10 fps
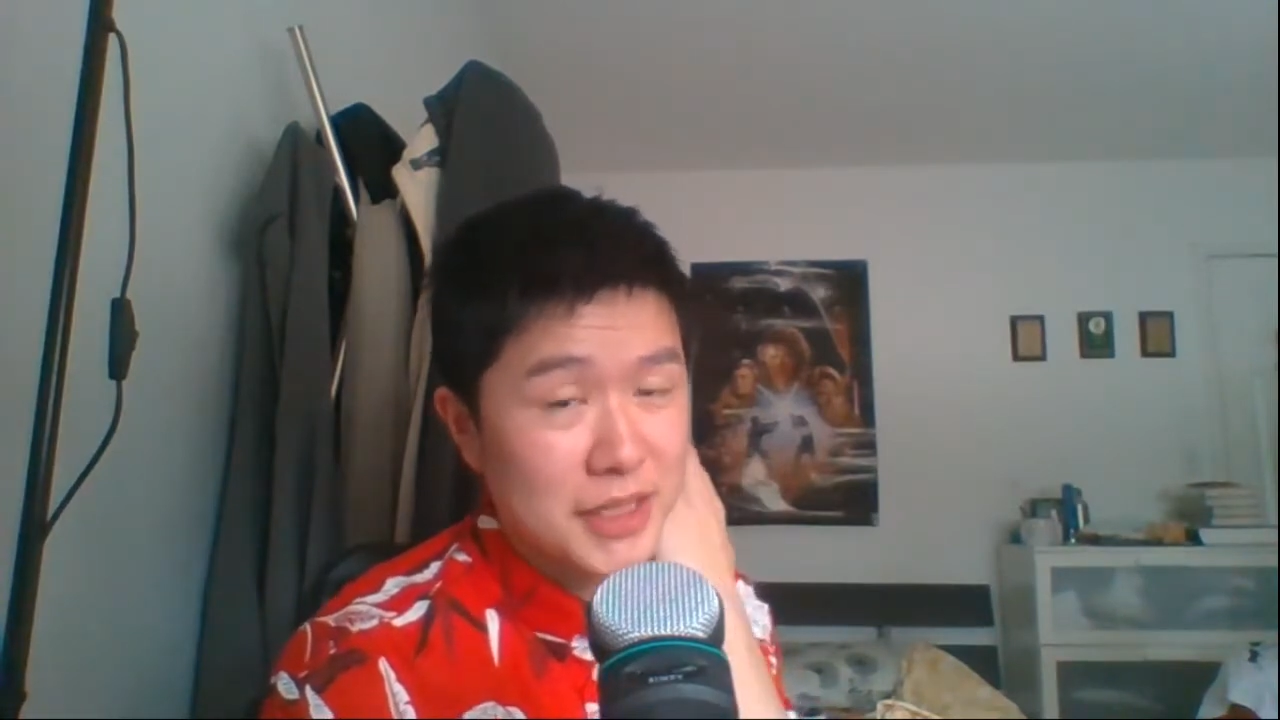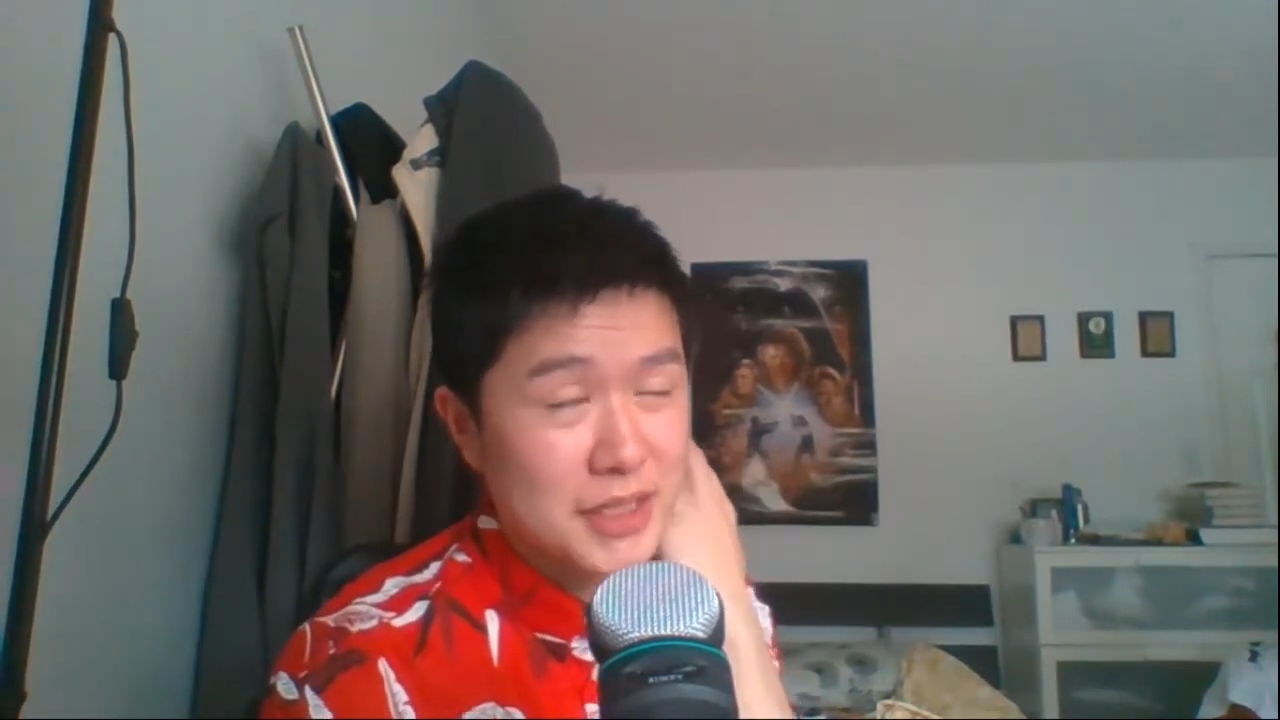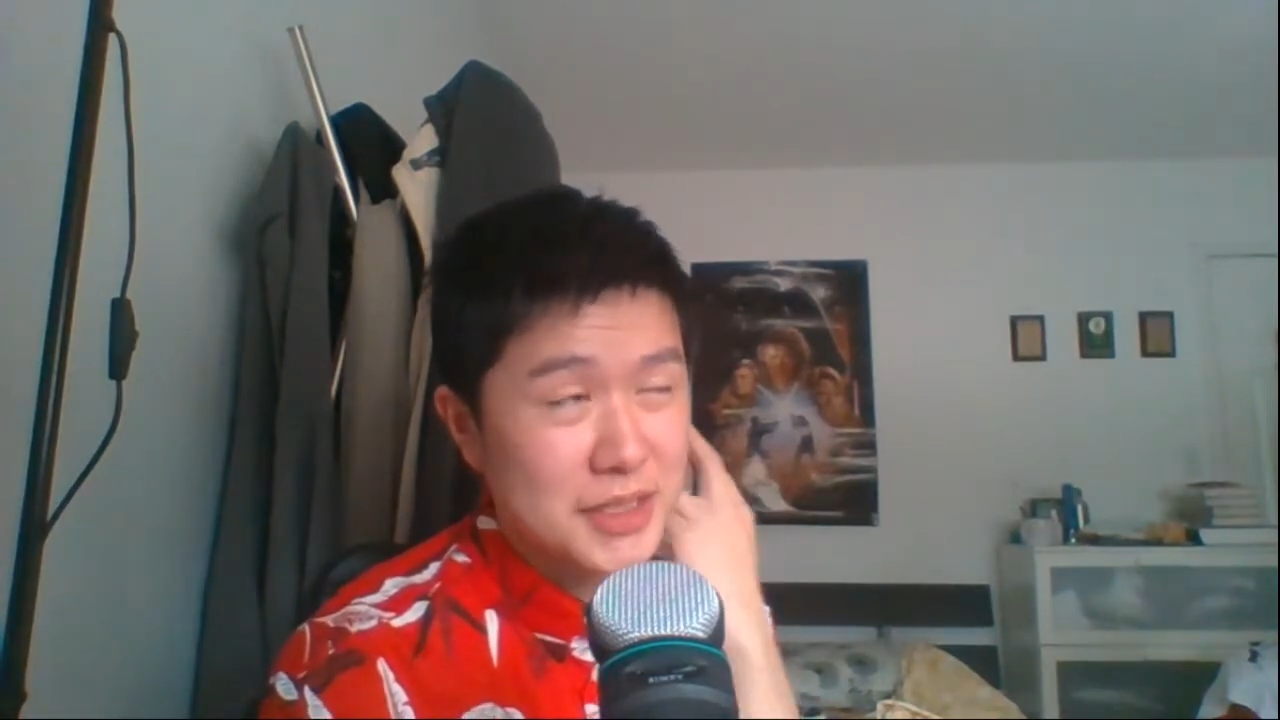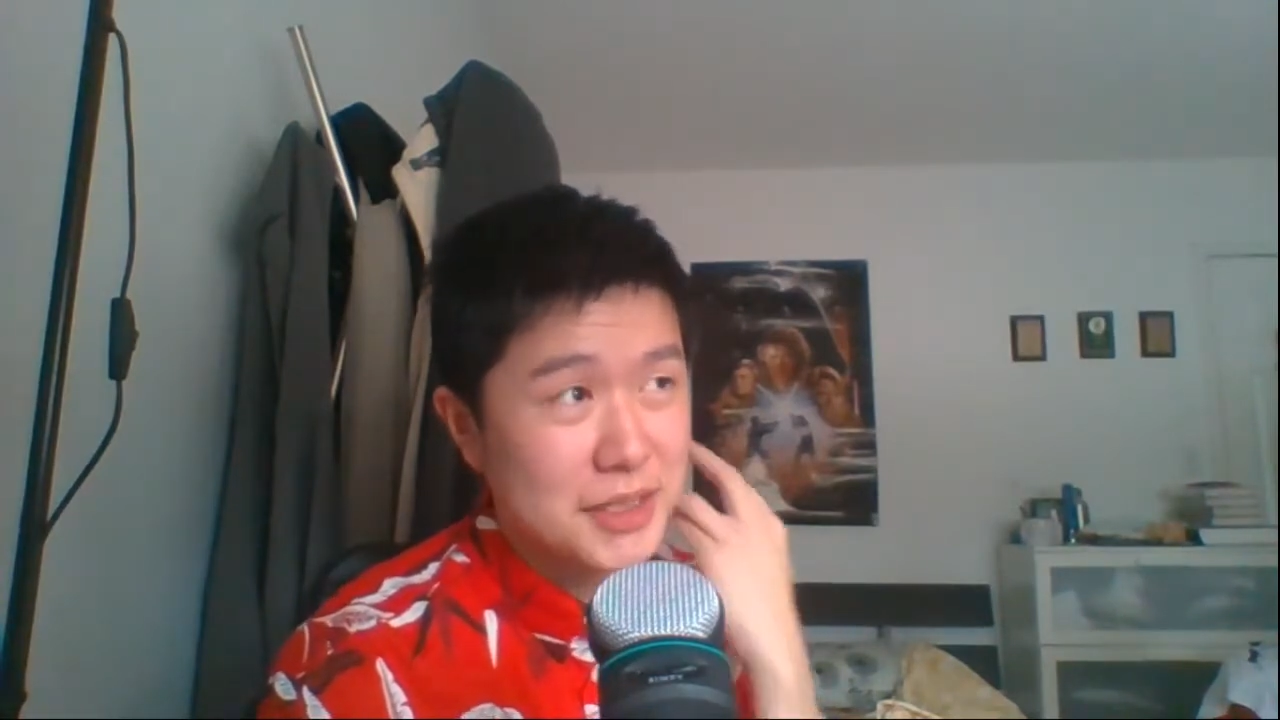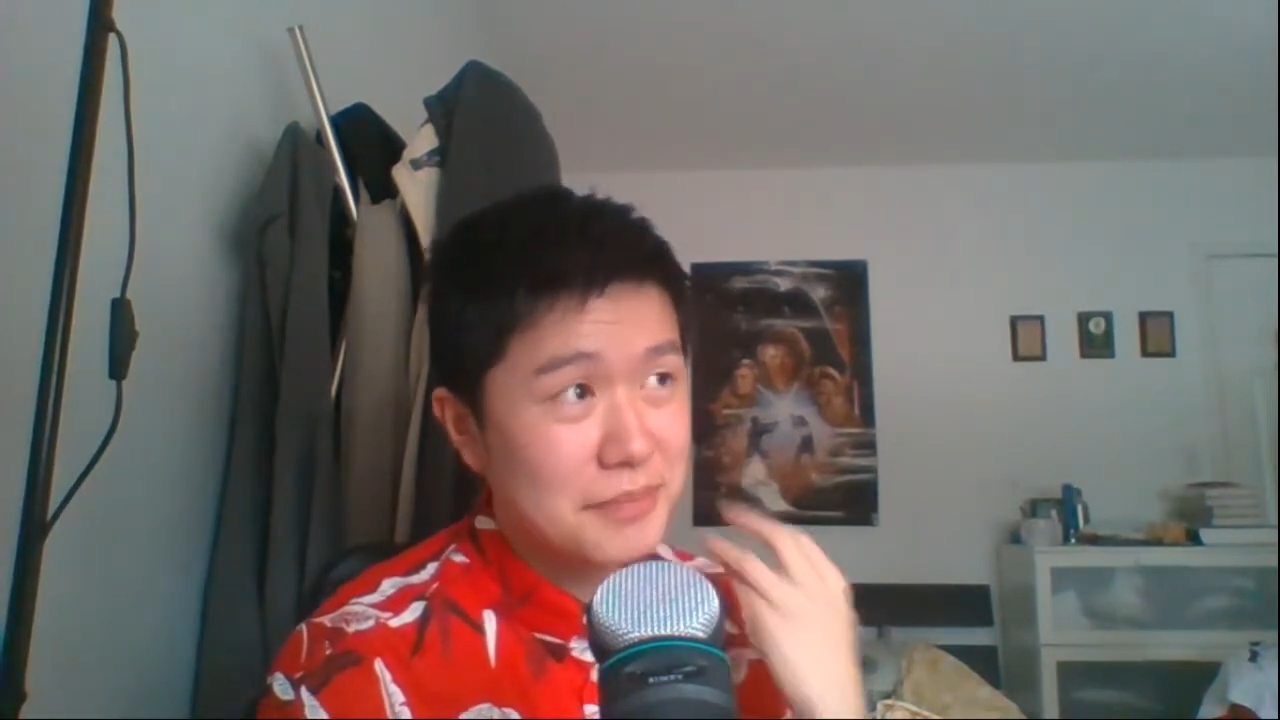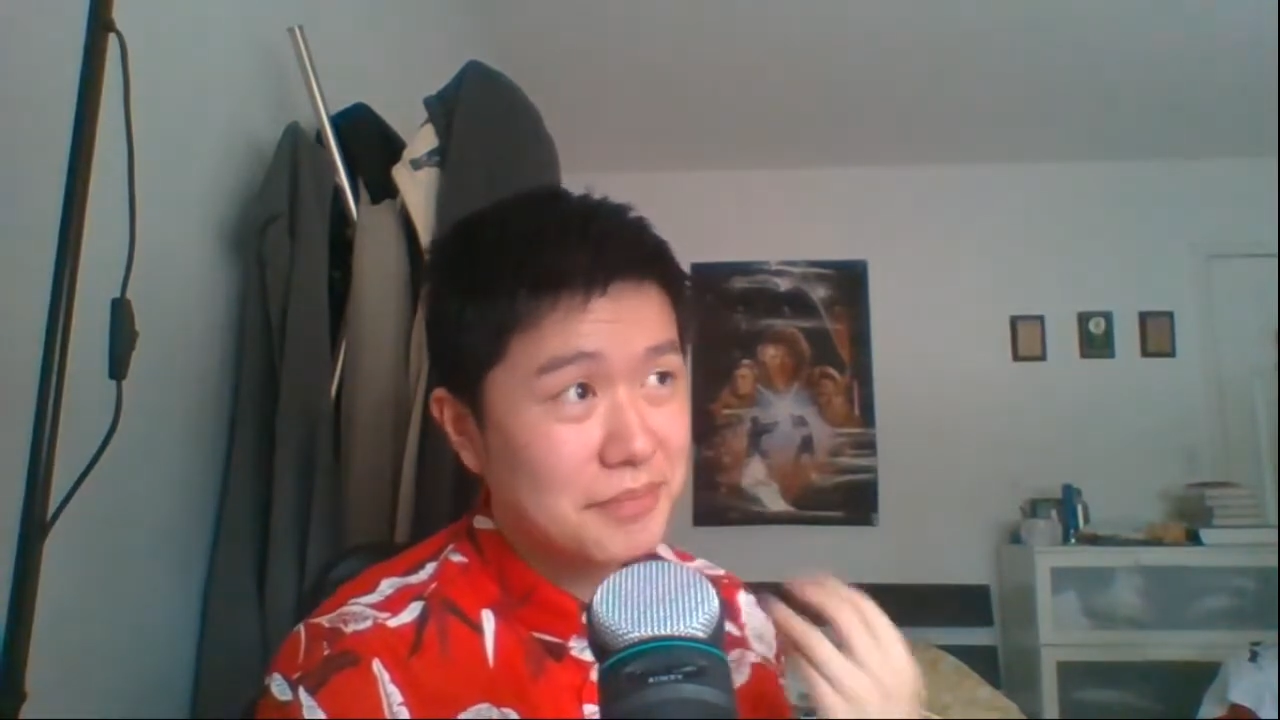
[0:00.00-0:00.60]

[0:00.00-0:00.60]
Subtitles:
this.